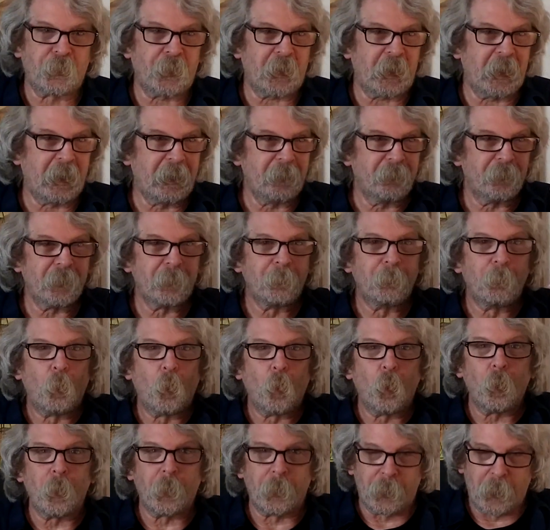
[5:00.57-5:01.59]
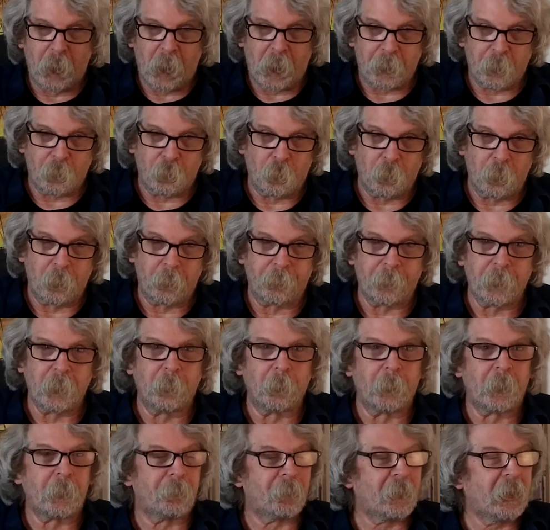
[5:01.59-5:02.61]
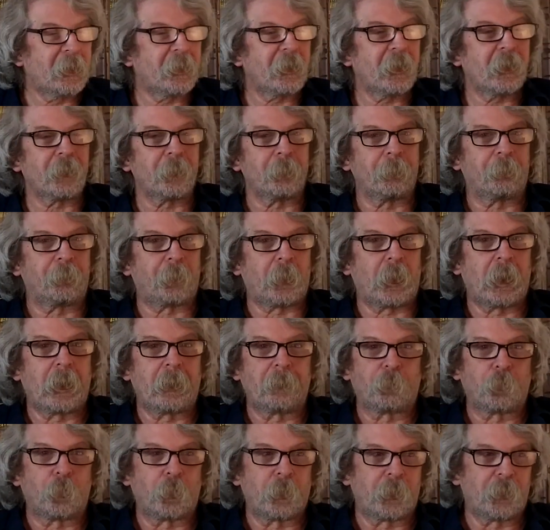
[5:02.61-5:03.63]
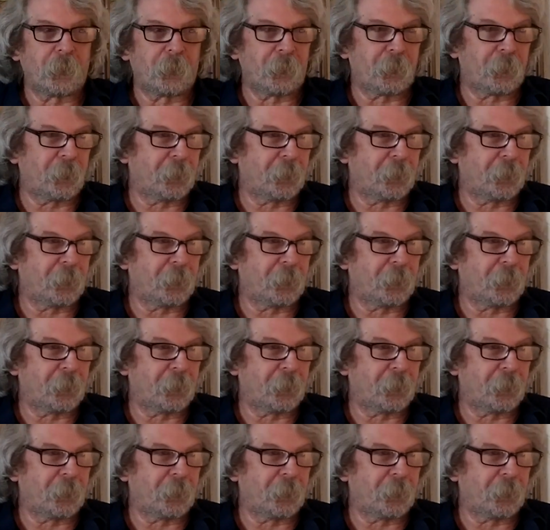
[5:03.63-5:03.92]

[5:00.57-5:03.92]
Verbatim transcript: even more not a horror film, and Phantasm 5 was